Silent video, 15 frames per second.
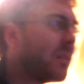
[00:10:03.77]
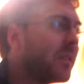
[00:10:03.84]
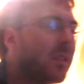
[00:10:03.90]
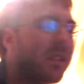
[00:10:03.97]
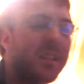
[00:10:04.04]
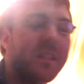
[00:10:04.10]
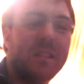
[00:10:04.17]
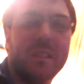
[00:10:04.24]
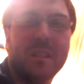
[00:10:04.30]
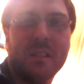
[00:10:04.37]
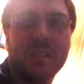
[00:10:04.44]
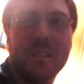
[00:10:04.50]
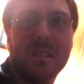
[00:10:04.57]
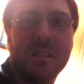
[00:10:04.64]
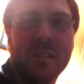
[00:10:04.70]
A very
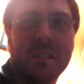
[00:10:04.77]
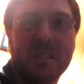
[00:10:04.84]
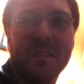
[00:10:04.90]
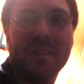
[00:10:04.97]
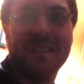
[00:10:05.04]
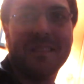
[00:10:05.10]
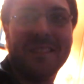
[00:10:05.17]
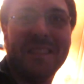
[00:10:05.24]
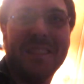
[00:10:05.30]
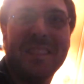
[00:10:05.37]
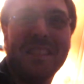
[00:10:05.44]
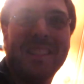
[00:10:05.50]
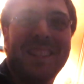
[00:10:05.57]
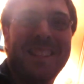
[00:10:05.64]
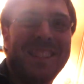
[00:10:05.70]
serious movie
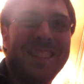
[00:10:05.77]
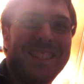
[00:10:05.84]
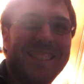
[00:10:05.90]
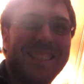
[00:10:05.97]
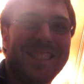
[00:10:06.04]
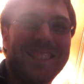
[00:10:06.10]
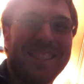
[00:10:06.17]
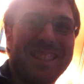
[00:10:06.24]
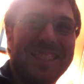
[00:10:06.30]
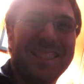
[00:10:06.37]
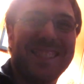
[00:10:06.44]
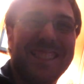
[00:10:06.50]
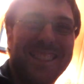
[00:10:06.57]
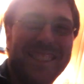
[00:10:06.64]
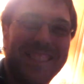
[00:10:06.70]
that should be
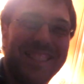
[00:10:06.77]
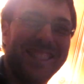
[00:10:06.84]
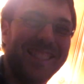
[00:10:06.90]
analyzed.